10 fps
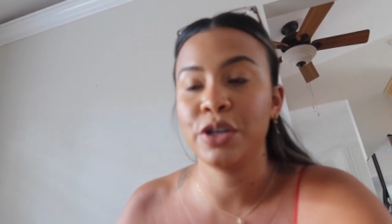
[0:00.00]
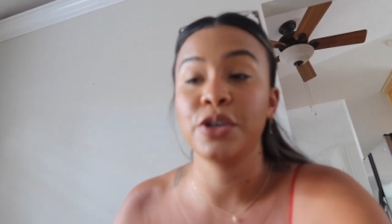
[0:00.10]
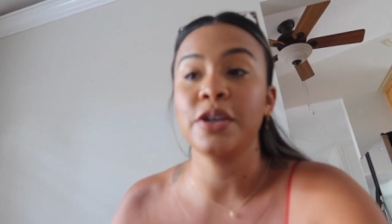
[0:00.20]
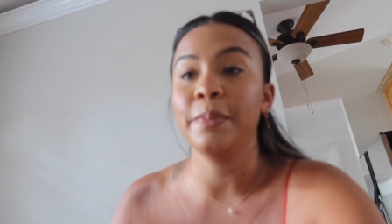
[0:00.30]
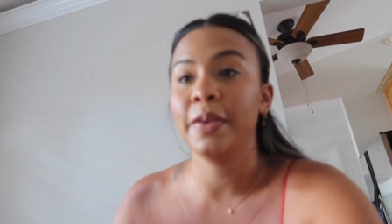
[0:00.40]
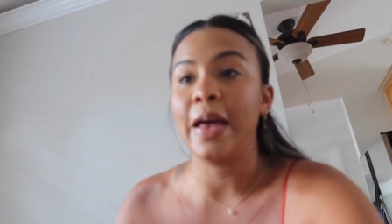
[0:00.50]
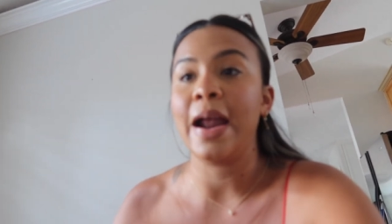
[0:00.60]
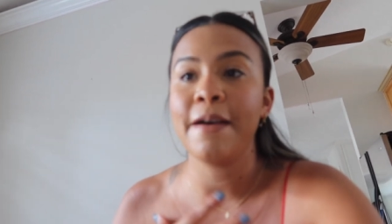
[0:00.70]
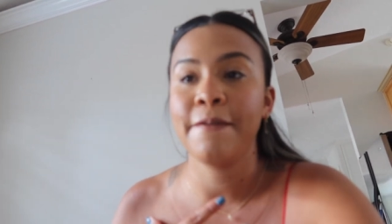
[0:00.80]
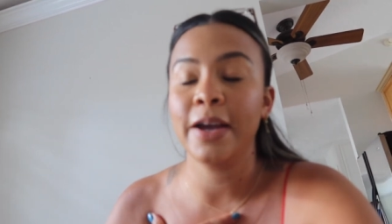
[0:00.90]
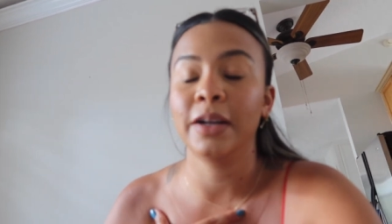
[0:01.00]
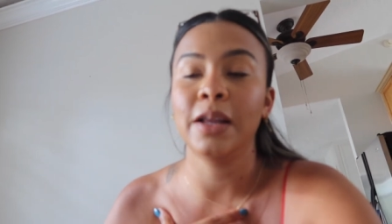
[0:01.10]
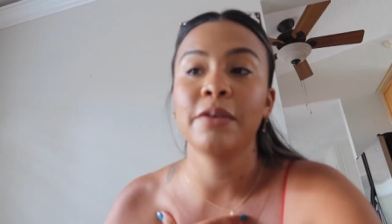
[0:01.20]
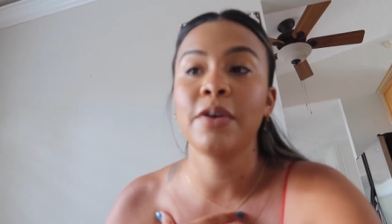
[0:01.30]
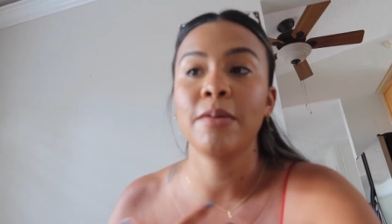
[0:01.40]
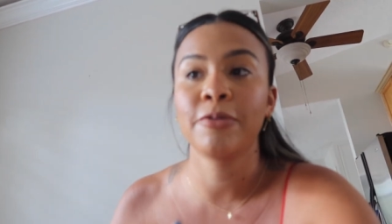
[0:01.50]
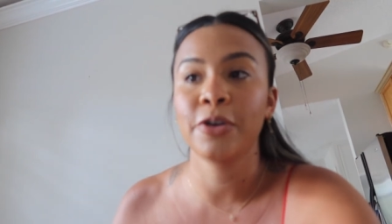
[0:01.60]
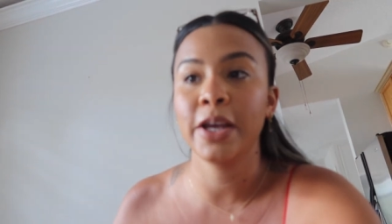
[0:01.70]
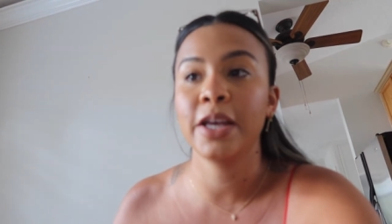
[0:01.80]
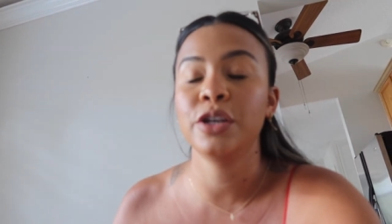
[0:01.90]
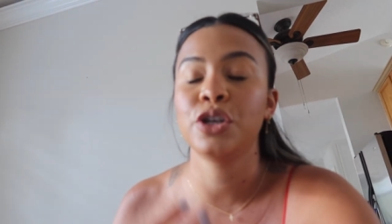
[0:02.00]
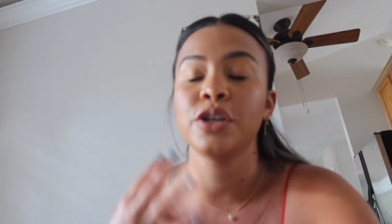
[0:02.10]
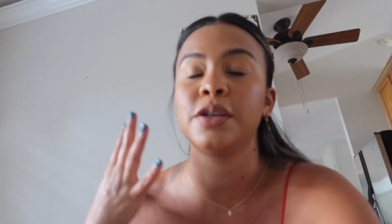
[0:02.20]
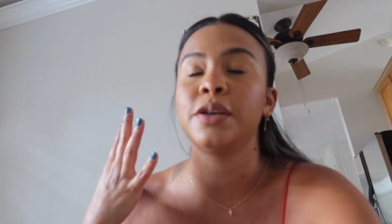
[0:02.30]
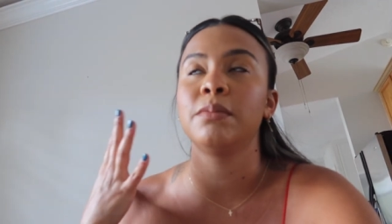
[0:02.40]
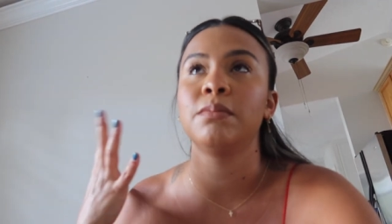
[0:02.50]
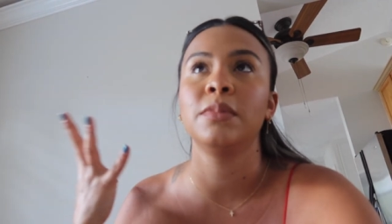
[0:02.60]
It's just something that I find a lot of comfort in, just